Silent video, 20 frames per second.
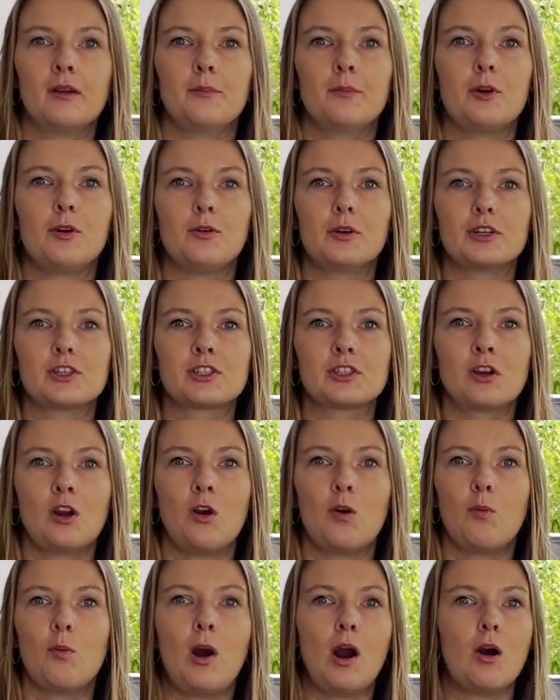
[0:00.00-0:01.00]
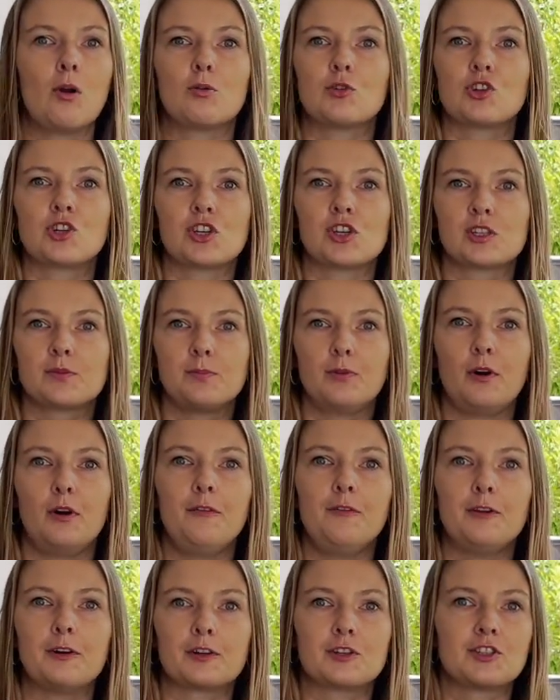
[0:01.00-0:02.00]
because wow, she is
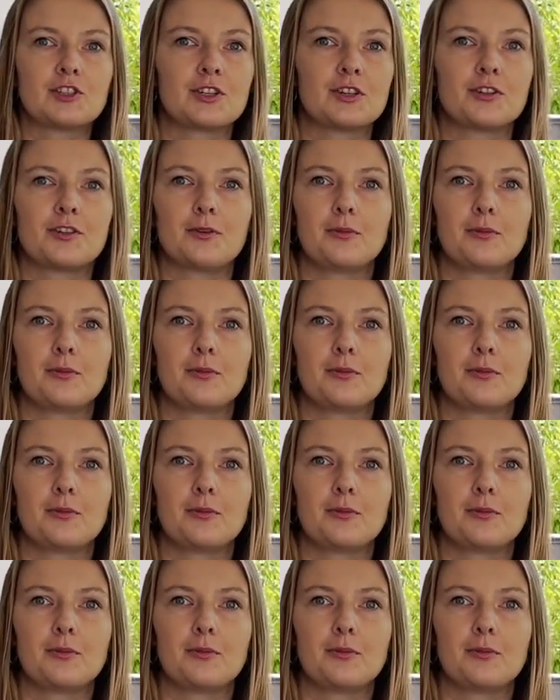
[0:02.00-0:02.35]
perfect, the